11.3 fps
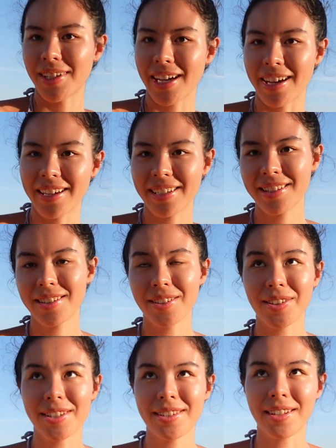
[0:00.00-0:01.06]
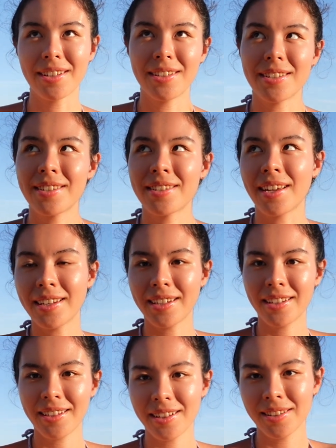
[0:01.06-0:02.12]
Okay, so the sun is
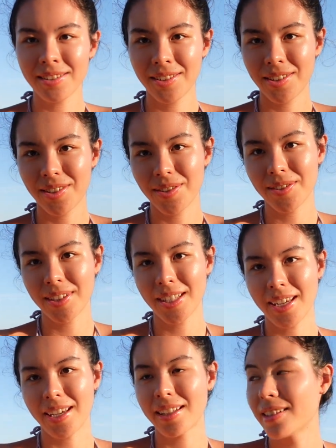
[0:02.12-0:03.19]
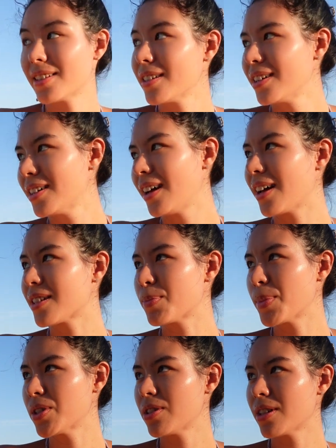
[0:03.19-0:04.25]
setting soon and as
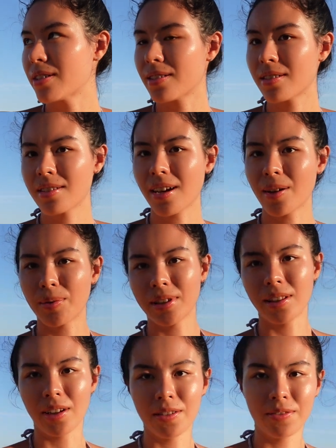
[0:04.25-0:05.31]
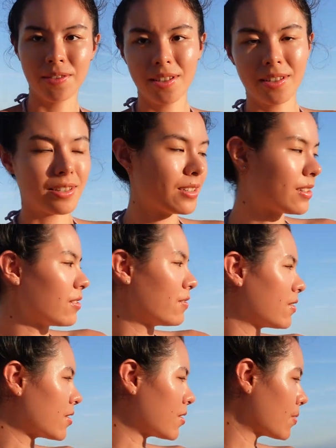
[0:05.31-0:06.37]
much as I would love to go
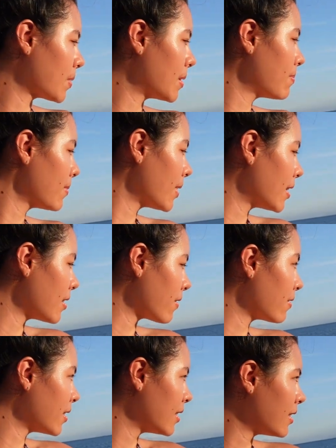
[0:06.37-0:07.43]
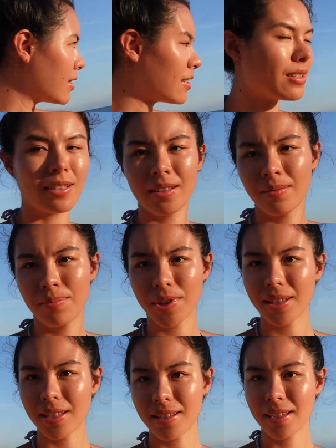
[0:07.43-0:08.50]
for a swim, I definitely need to
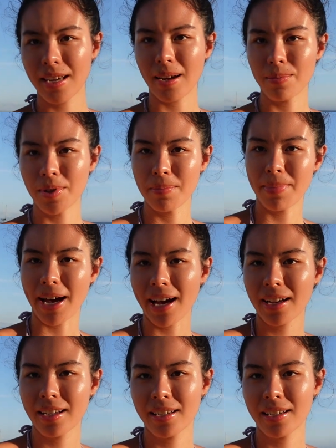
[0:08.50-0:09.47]
bring this camera back